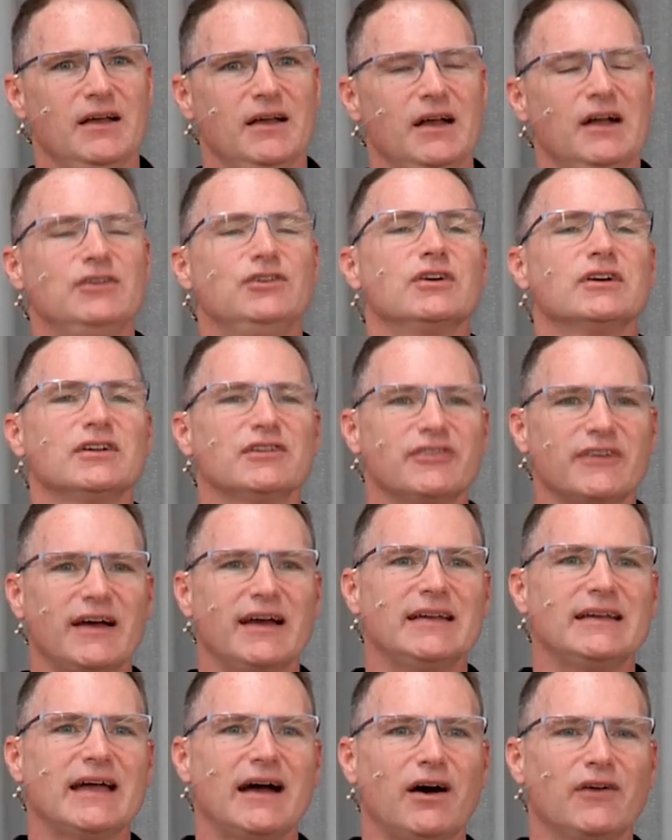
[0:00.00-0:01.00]
And you're going to
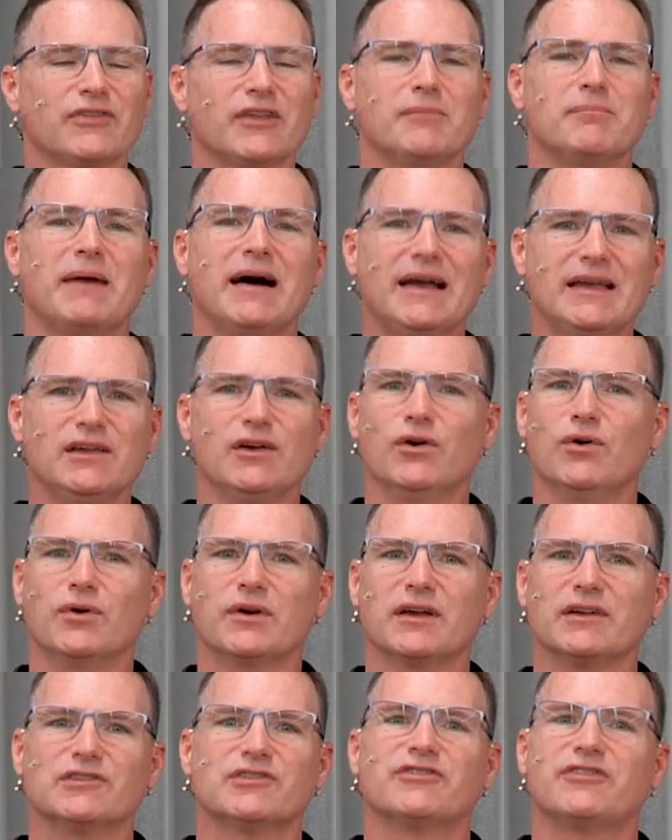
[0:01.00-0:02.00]
find out that my
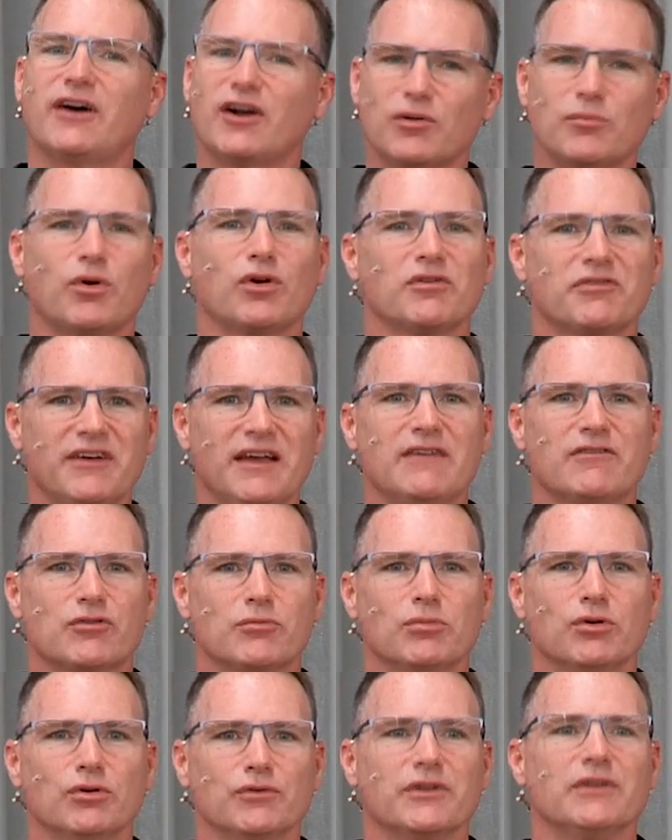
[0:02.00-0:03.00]
yoke is far more
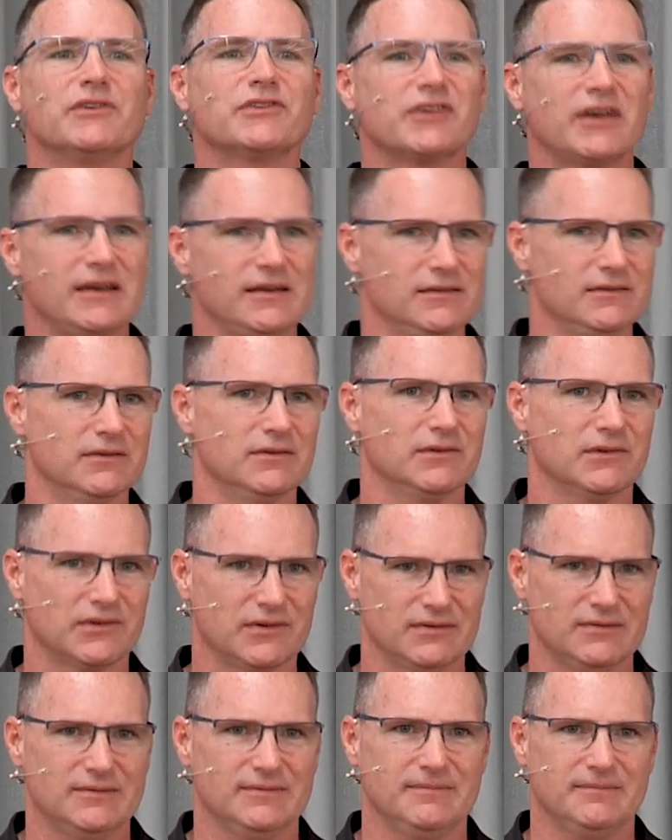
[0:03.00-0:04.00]
favorable than Satan's.
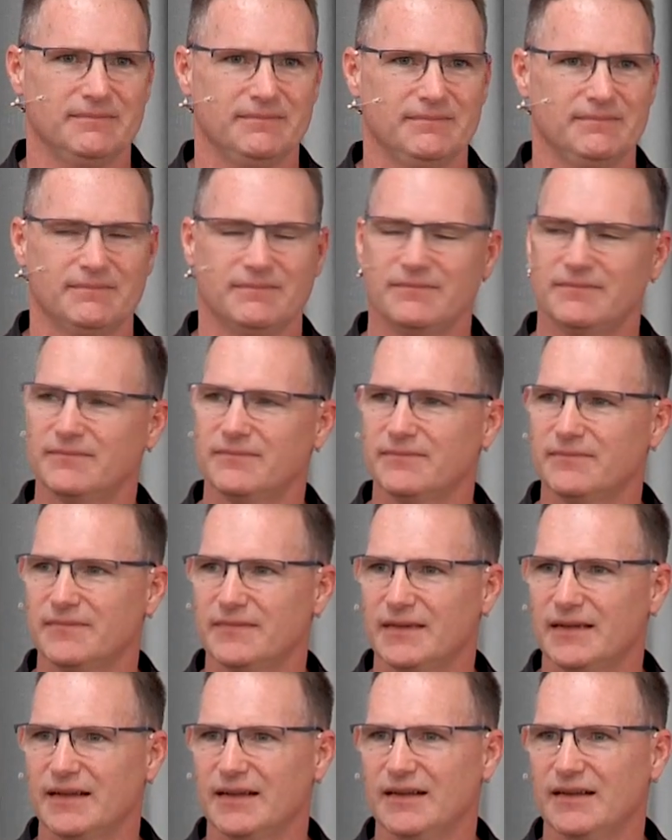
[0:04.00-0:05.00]

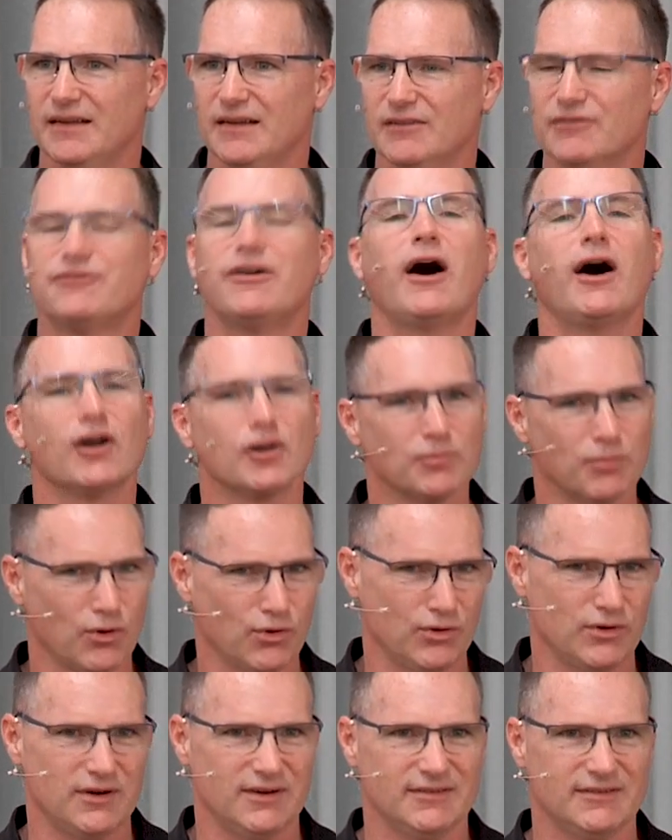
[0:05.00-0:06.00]
Far
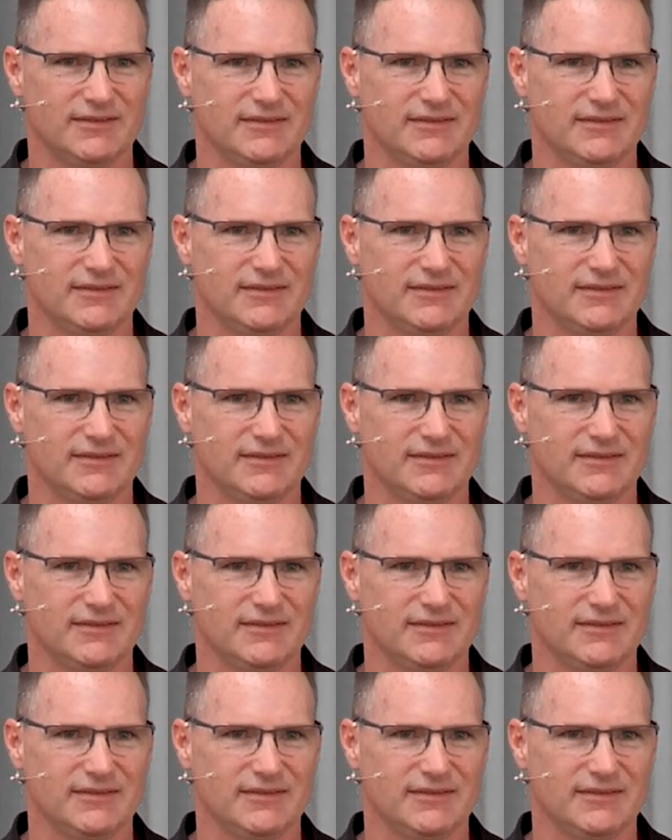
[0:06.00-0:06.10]
more.